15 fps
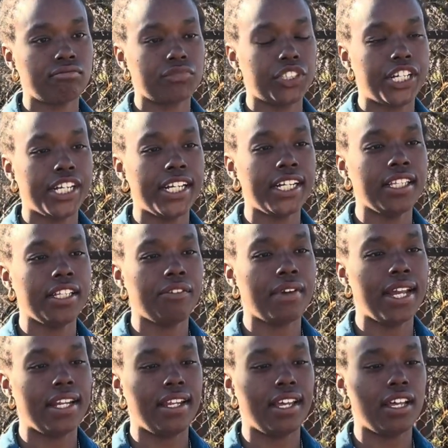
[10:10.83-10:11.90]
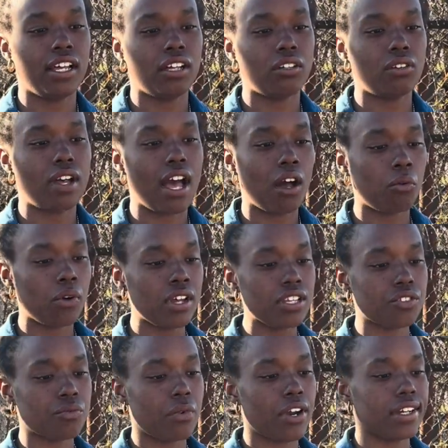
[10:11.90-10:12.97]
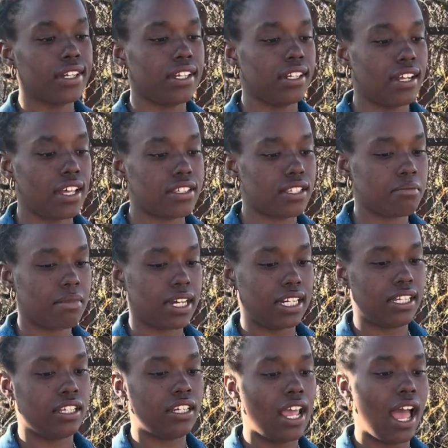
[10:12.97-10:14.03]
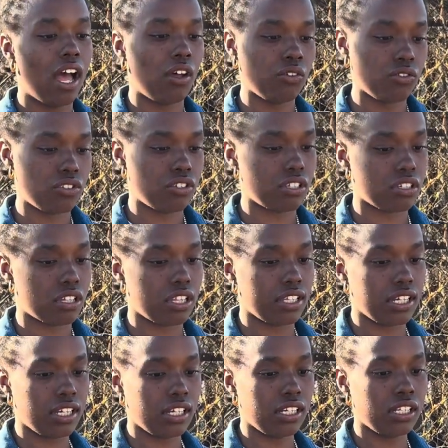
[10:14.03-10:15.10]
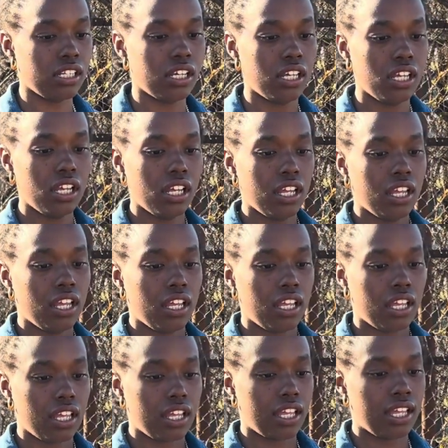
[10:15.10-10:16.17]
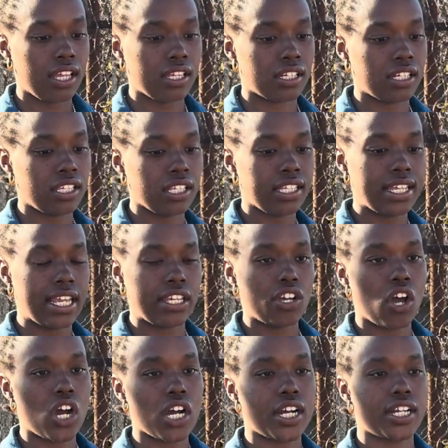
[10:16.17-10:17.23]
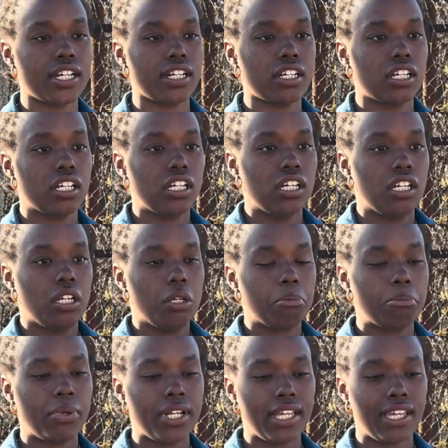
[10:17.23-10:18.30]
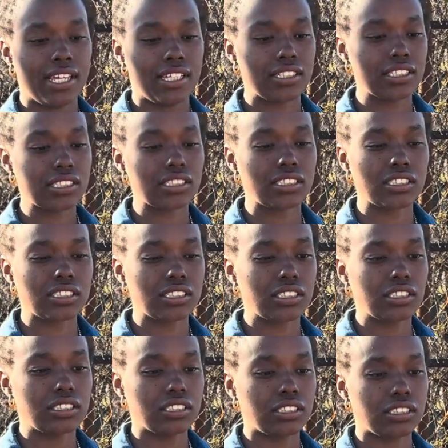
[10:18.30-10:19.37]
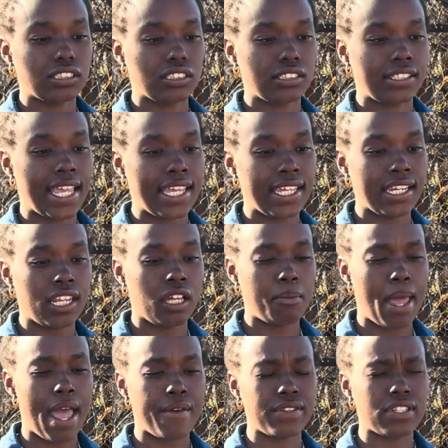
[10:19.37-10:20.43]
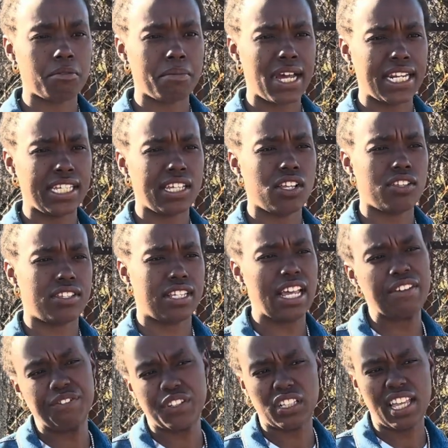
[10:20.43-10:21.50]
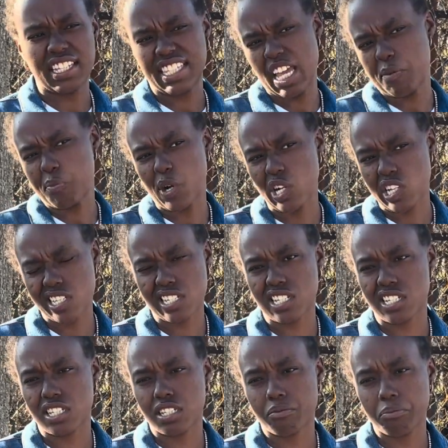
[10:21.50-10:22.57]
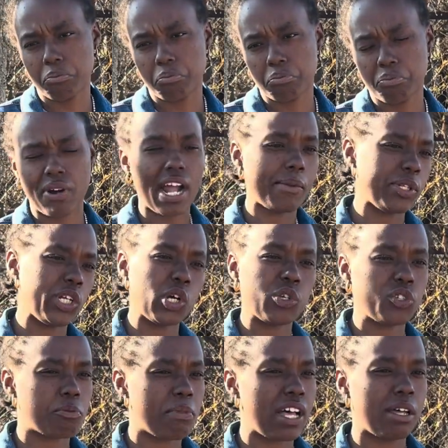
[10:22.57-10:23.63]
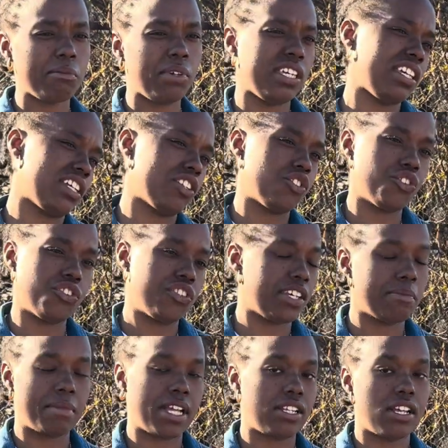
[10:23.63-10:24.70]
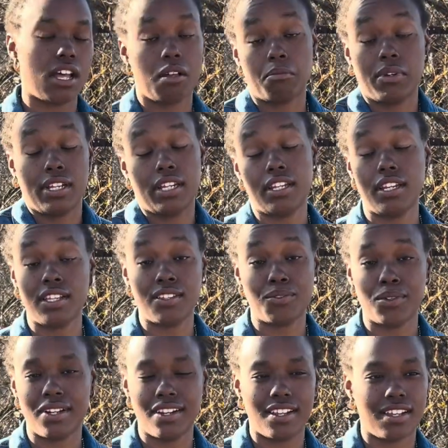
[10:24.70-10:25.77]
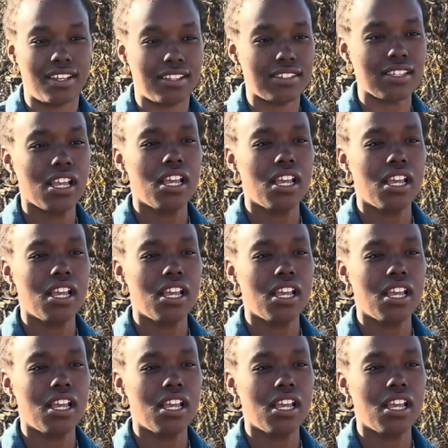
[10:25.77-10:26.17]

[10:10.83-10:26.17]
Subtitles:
Currently, right now, I was working at somebody's house to clean their yard, but they end up having somebody else, and I feel like that person probably knows about me and took my job, but it is what it is.